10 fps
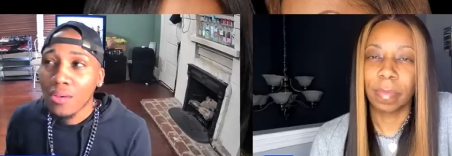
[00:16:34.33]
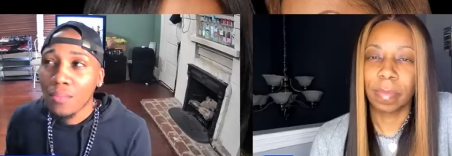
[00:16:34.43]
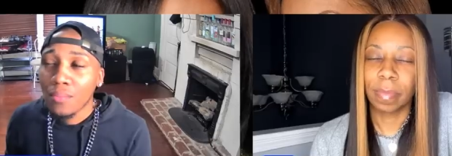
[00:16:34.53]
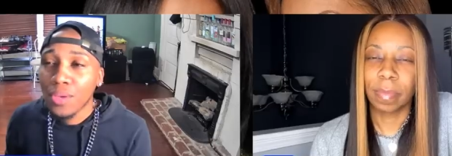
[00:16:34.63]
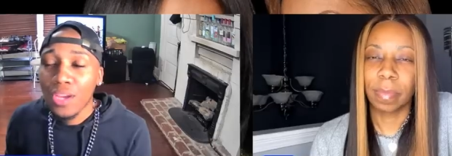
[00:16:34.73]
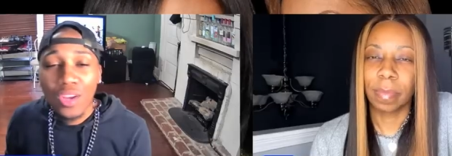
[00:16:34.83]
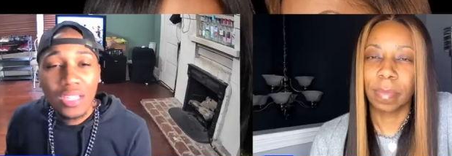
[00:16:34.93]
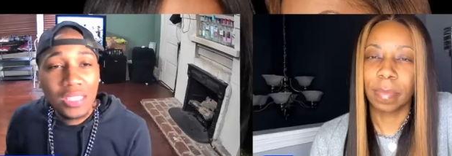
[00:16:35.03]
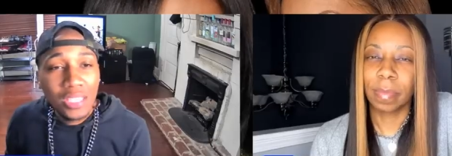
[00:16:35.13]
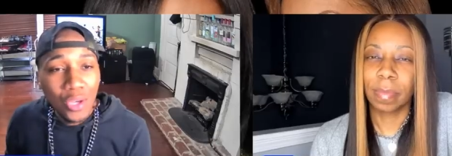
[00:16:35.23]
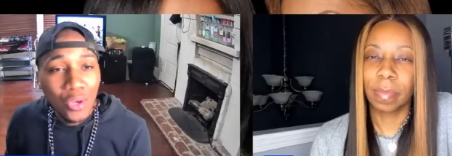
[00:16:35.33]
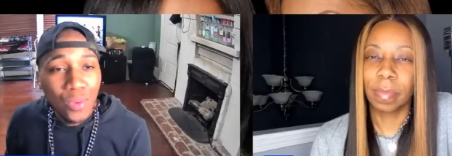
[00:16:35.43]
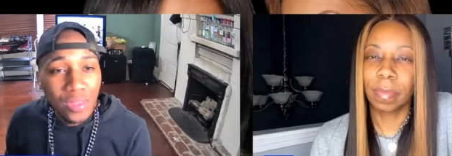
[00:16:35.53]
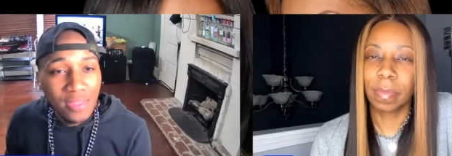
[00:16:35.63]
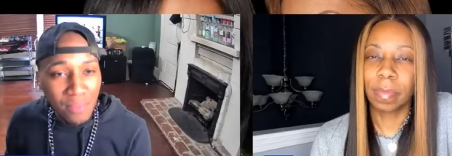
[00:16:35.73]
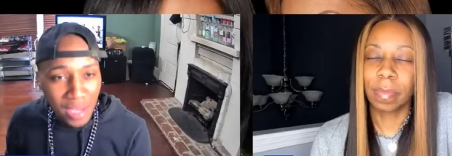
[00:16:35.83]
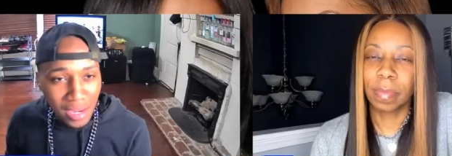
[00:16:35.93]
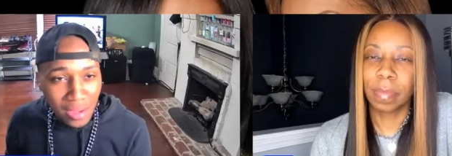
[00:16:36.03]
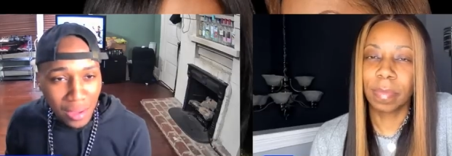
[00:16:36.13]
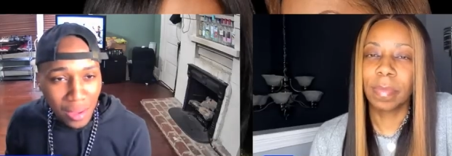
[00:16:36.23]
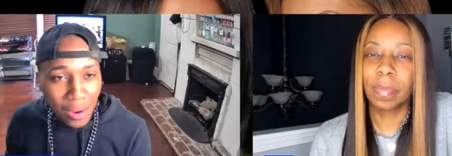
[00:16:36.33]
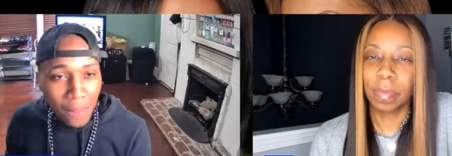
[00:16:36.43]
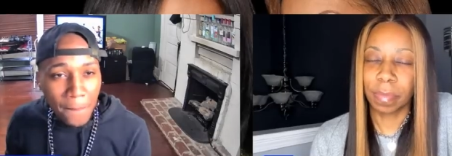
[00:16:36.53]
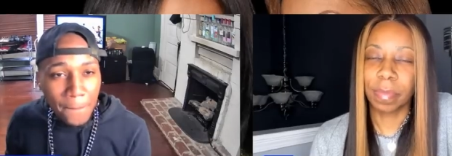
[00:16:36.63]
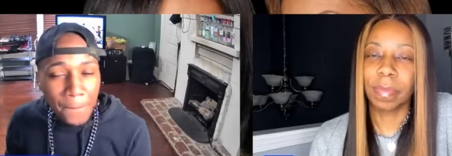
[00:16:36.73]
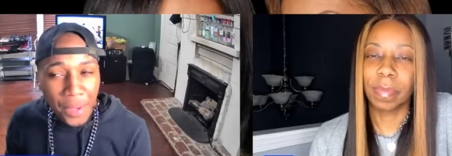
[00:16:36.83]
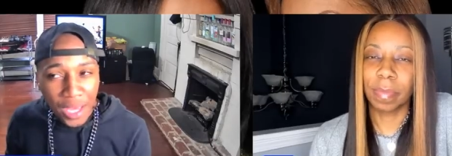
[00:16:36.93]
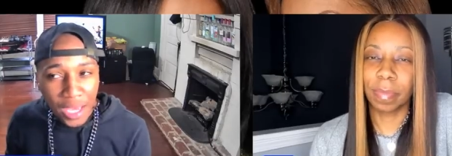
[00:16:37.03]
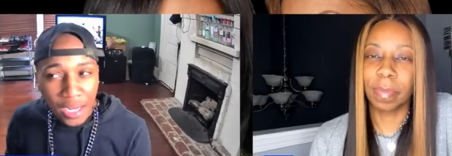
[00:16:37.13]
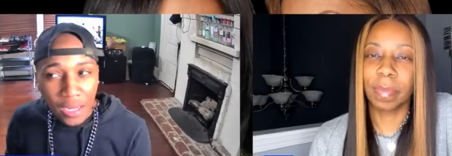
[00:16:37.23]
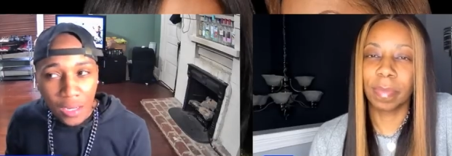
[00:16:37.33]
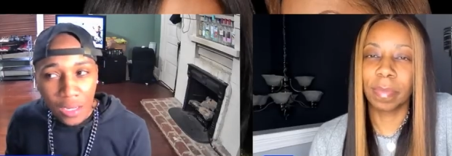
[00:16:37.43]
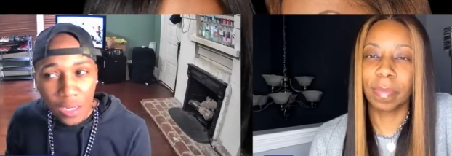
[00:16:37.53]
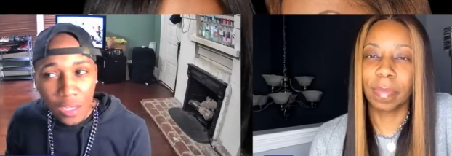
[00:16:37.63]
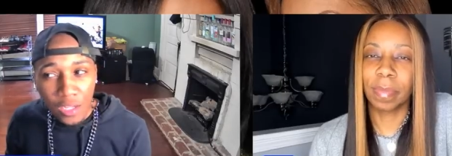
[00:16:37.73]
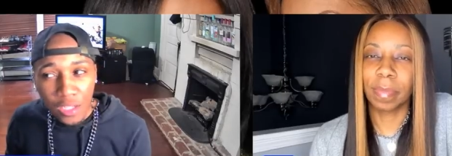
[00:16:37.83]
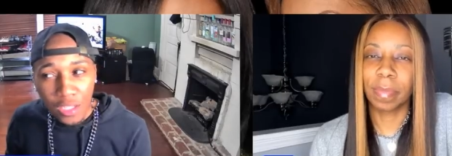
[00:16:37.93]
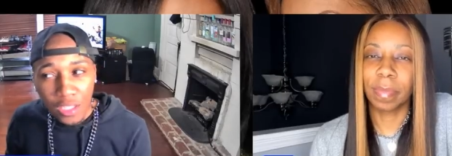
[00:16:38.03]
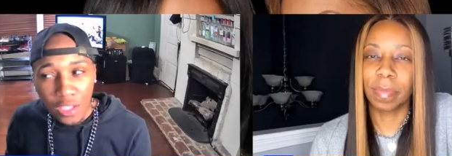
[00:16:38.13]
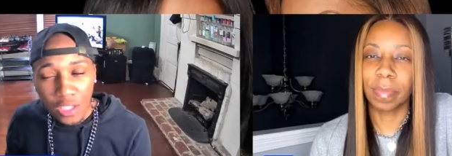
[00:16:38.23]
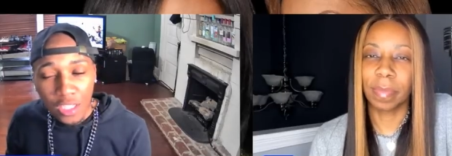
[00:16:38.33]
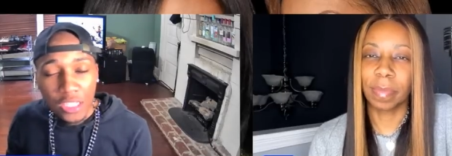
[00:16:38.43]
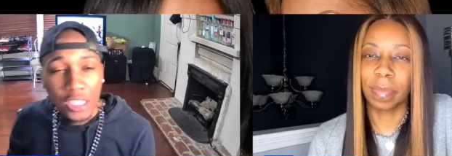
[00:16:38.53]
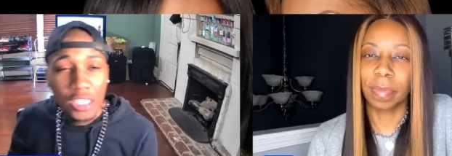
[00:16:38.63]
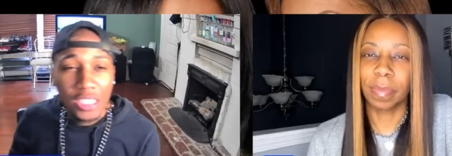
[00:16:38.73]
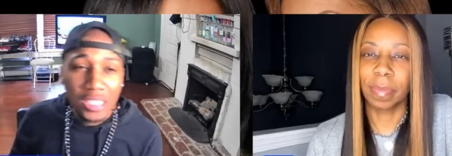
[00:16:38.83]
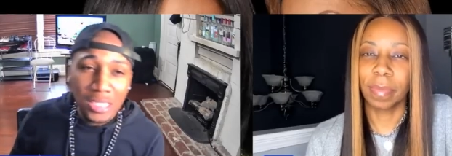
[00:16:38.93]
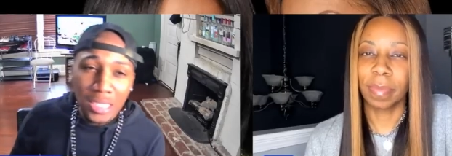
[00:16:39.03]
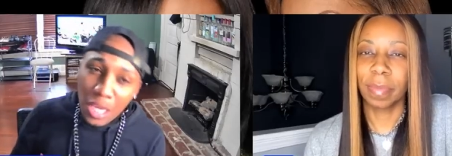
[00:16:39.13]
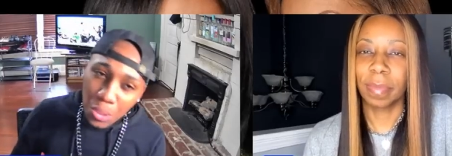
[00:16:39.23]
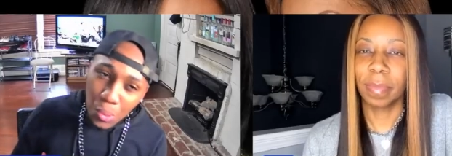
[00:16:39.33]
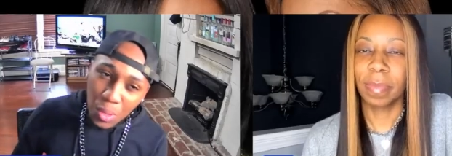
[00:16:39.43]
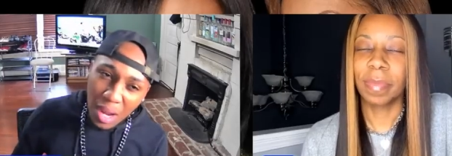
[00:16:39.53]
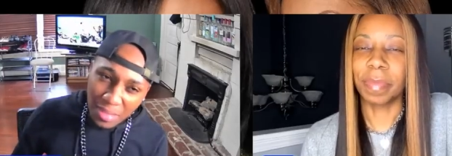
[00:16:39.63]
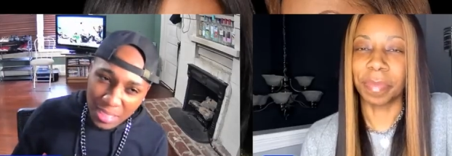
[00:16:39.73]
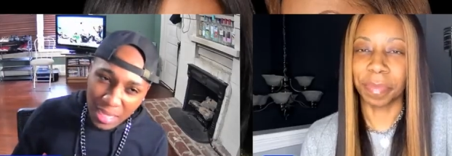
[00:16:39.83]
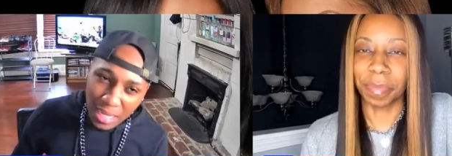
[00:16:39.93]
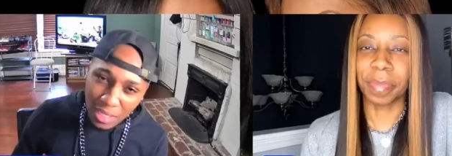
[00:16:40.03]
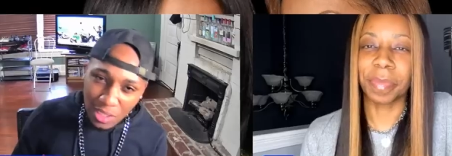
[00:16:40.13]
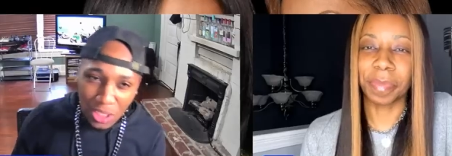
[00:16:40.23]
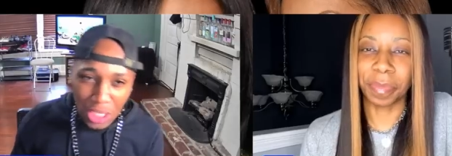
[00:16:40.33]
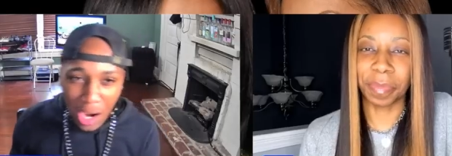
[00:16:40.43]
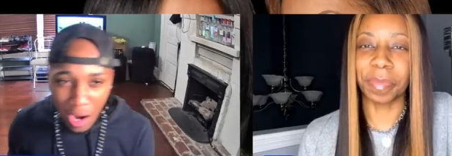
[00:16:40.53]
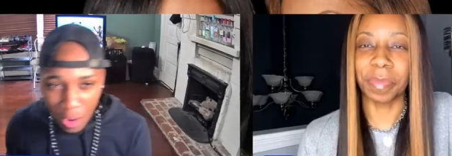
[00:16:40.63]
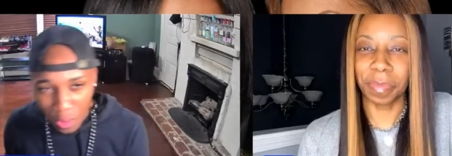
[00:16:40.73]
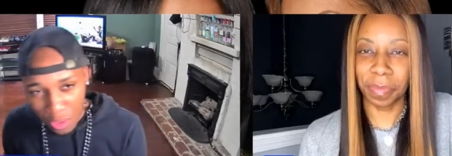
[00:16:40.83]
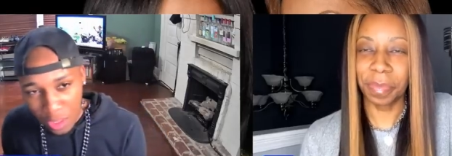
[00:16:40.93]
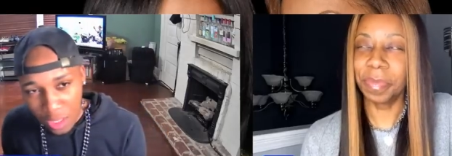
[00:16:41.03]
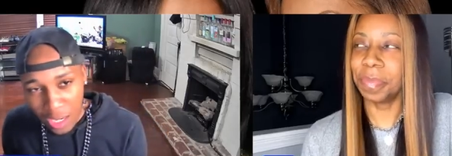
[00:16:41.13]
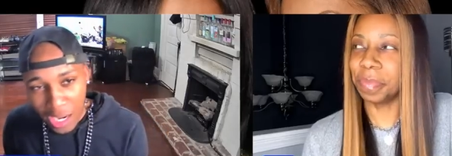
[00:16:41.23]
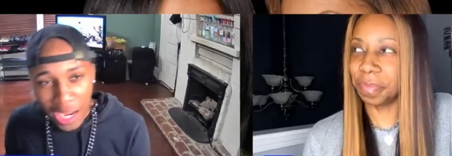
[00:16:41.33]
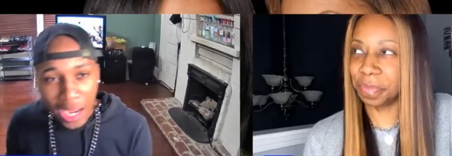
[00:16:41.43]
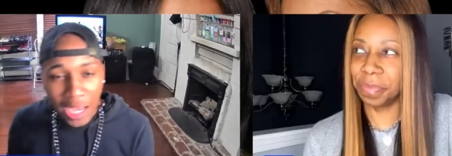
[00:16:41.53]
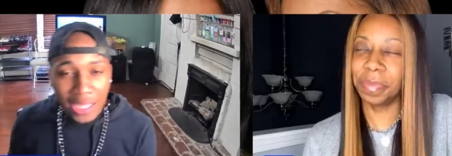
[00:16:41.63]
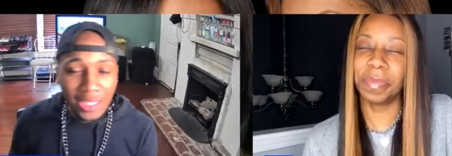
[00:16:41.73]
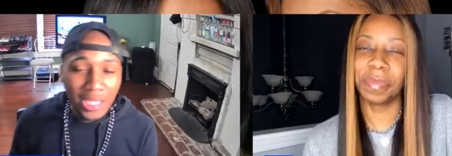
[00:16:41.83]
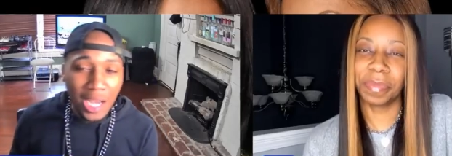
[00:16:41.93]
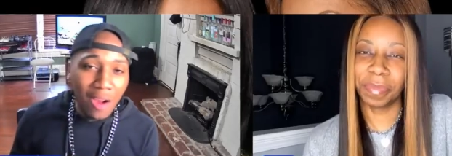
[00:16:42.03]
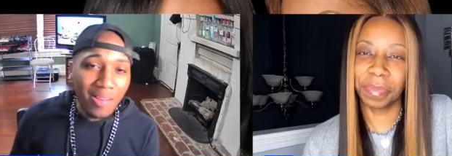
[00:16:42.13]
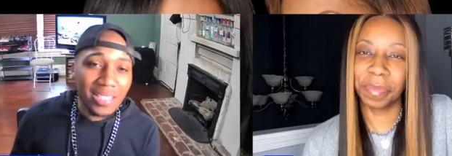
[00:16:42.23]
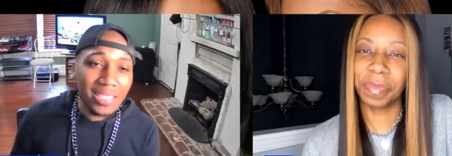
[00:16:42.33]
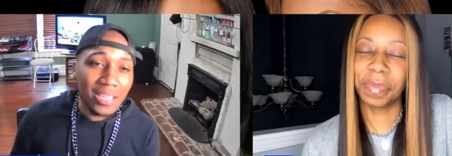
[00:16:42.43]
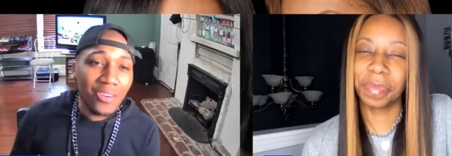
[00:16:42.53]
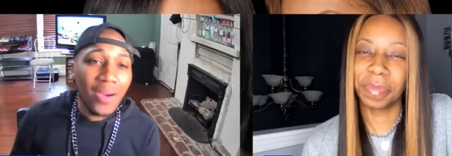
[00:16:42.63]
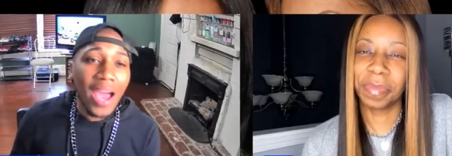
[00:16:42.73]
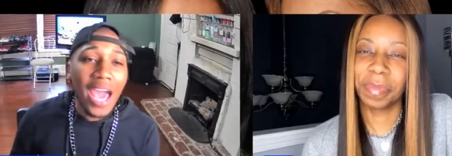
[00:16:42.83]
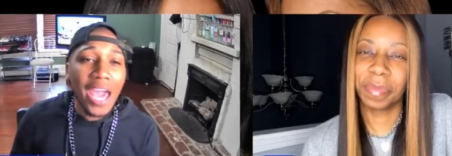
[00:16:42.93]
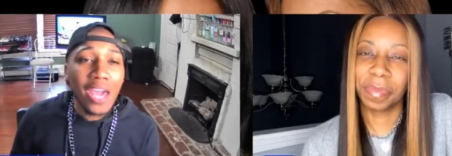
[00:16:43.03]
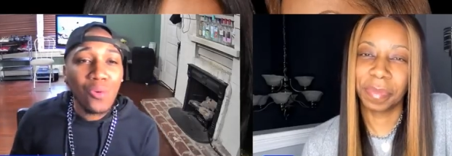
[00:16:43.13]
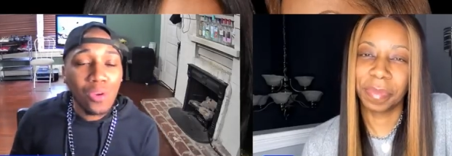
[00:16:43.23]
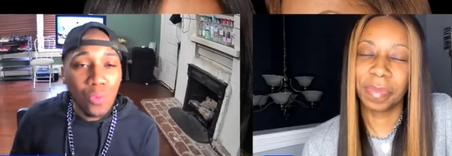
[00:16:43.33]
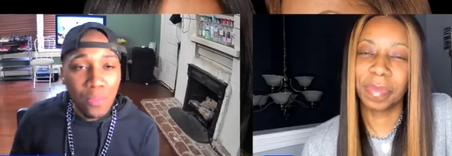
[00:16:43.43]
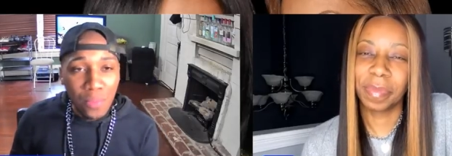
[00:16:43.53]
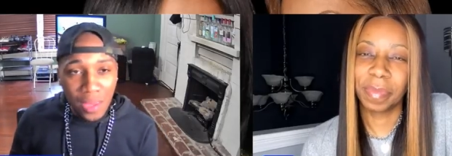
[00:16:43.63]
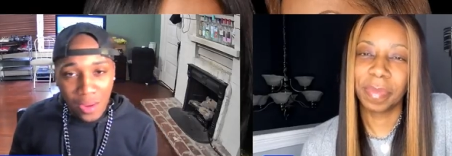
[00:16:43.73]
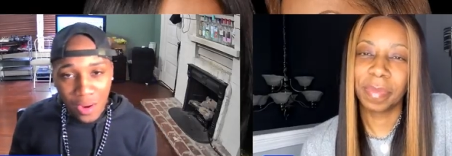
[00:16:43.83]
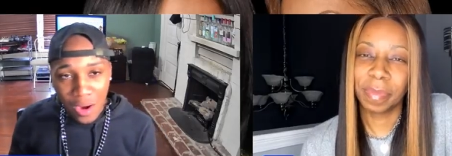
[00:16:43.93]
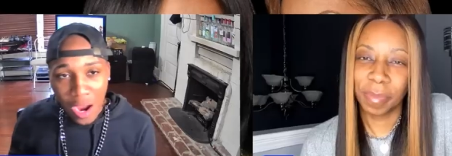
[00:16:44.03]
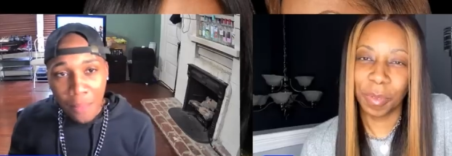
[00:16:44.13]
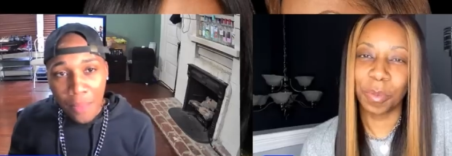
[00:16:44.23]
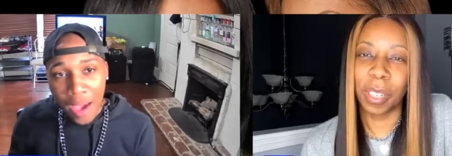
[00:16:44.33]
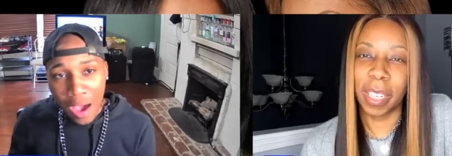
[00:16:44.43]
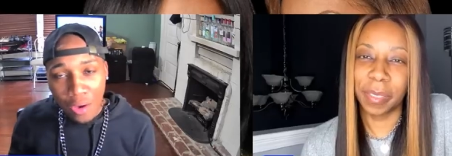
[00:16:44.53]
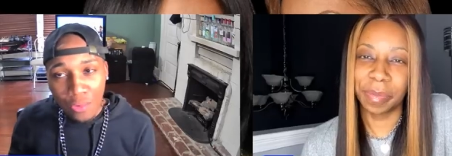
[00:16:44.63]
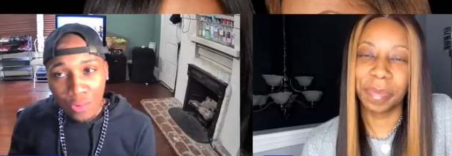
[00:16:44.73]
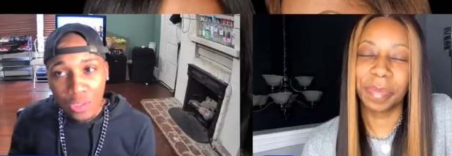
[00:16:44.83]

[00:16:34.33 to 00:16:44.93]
Speaker 1: Peter is still with Amina, but he's still gravitating to Tara mm is still angry with Peter about